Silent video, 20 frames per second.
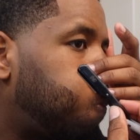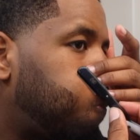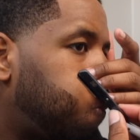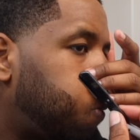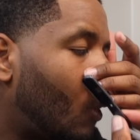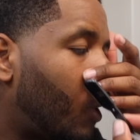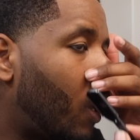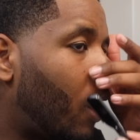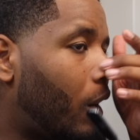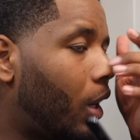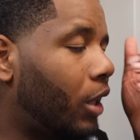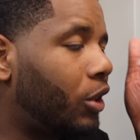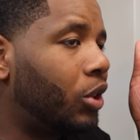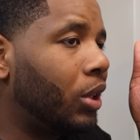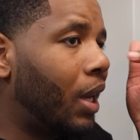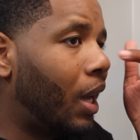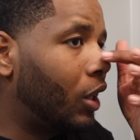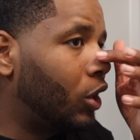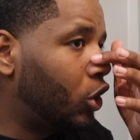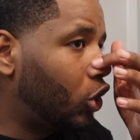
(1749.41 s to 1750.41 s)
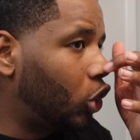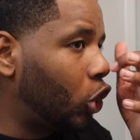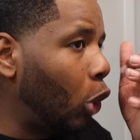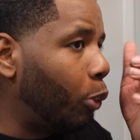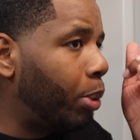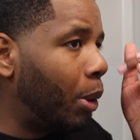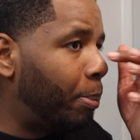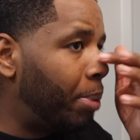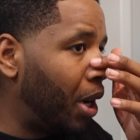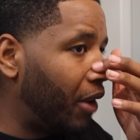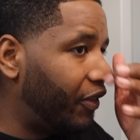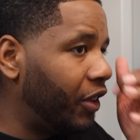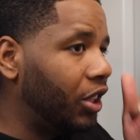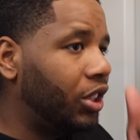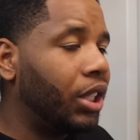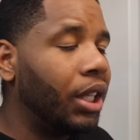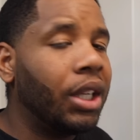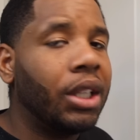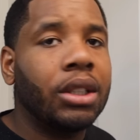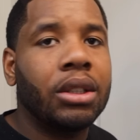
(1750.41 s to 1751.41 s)
Now, unless you got super puffy
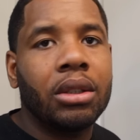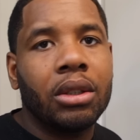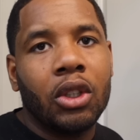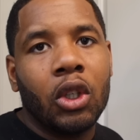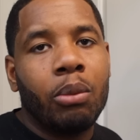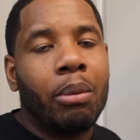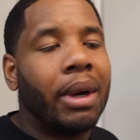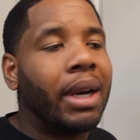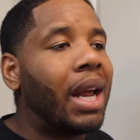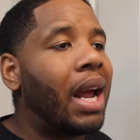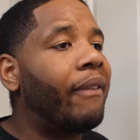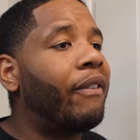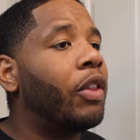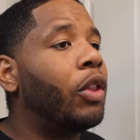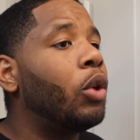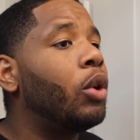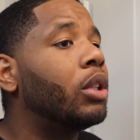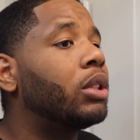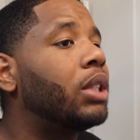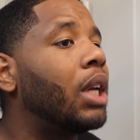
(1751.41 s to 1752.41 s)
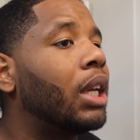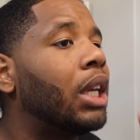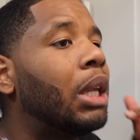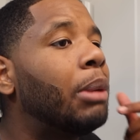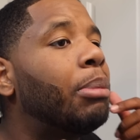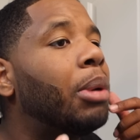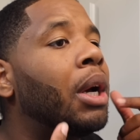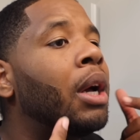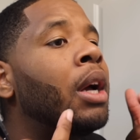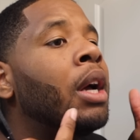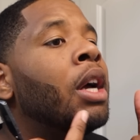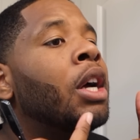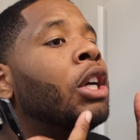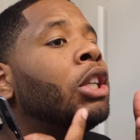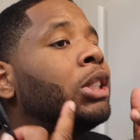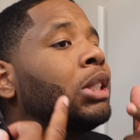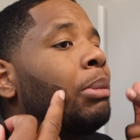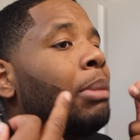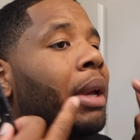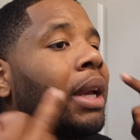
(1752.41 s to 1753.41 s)
cheeks, you might not have to do this technique,
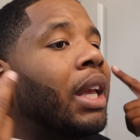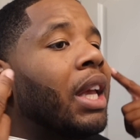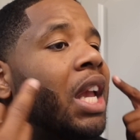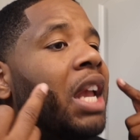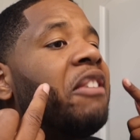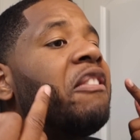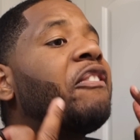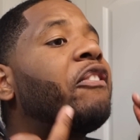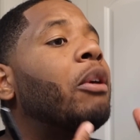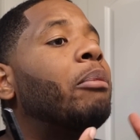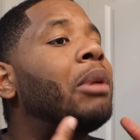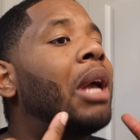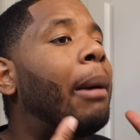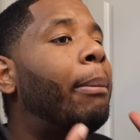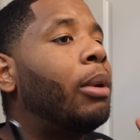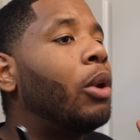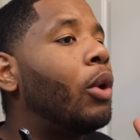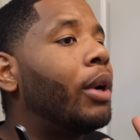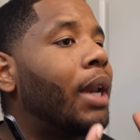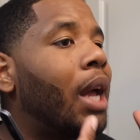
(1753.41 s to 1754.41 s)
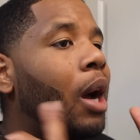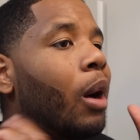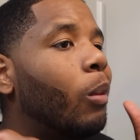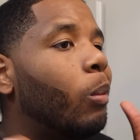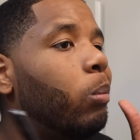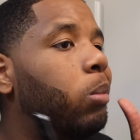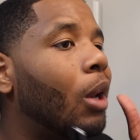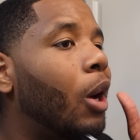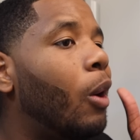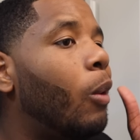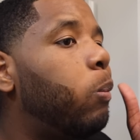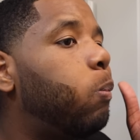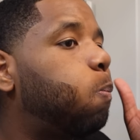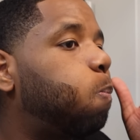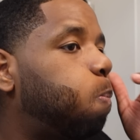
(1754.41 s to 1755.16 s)
but to make it even for me, I blow it out. Blow.